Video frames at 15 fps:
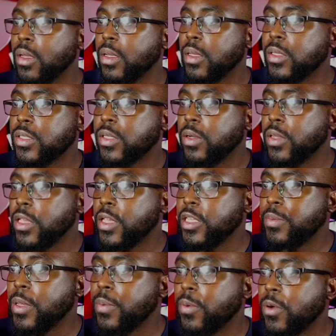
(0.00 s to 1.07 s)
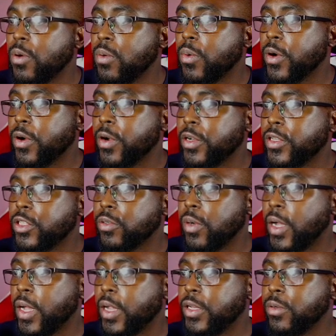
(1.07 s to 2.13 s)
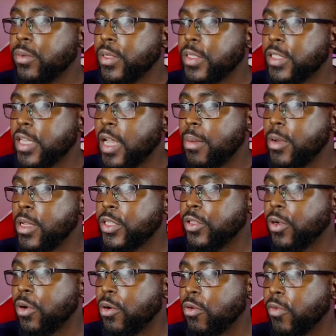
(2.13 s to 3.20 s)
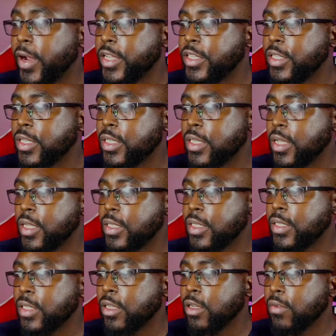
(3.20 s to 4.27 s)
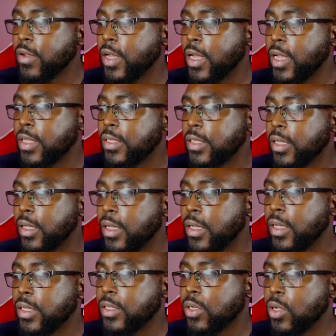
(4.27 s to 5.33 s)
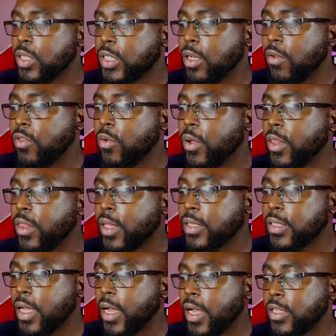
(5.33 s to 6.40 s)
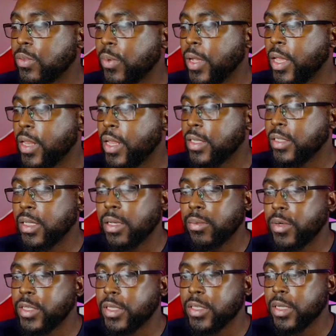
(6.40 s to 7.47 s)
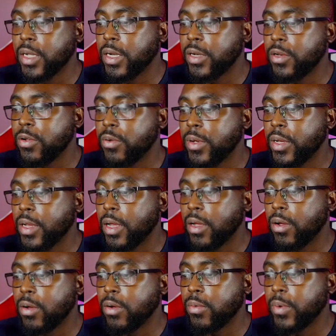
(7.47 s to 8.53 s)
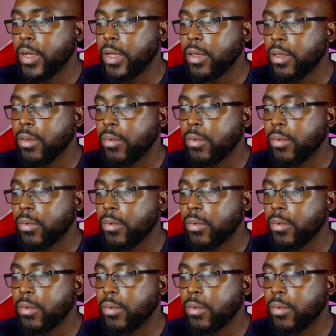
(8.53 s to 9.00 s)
So these people were trying to establish their own righteousness instead of God's. So instead of doing things God's way, they say, we're just going to do it our own way.